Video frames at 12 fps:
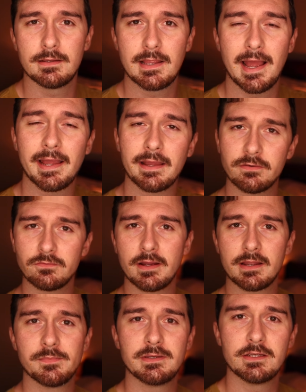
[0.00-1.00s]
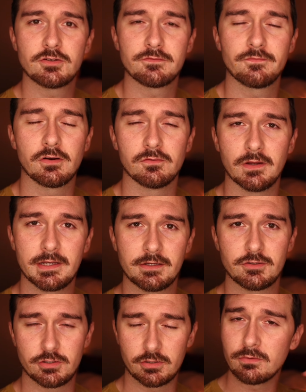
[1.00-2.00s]
I have a recommendation for a running
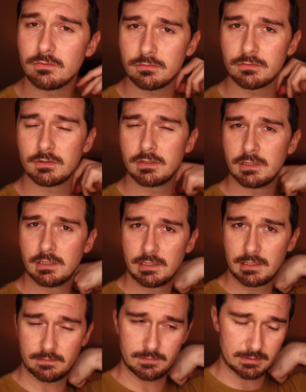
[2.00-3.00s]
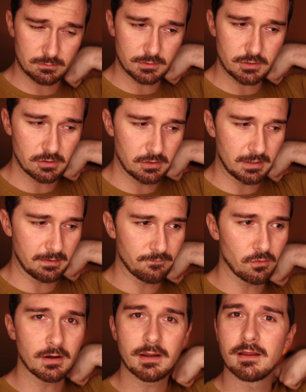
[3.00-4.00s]
shoe, if that's what you're looking
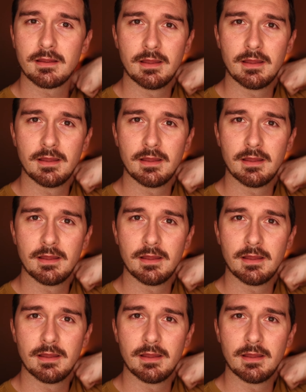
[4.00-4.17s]
for.